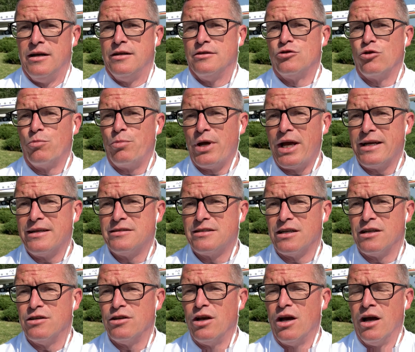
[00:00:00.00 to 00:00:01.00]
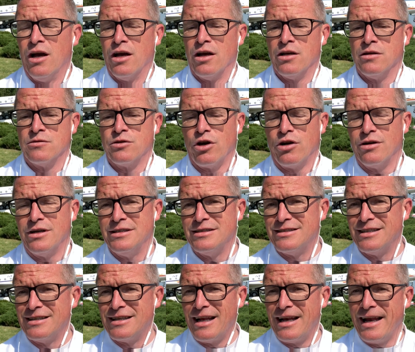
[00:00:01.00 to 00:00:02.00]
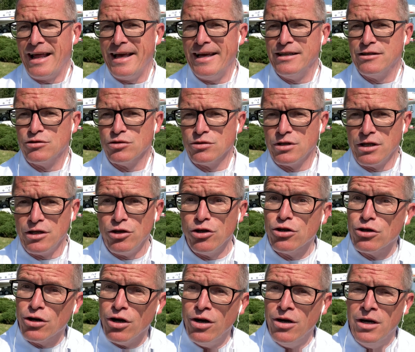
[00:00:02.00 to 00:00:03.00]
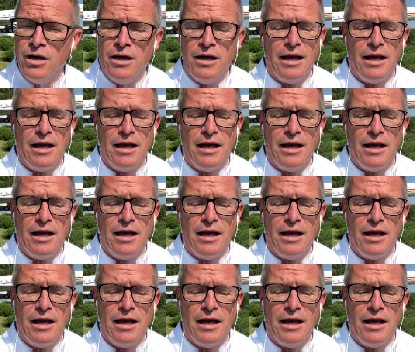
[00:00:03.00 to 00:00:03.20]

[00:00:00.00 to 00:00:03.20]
to back the currency delay to the euro,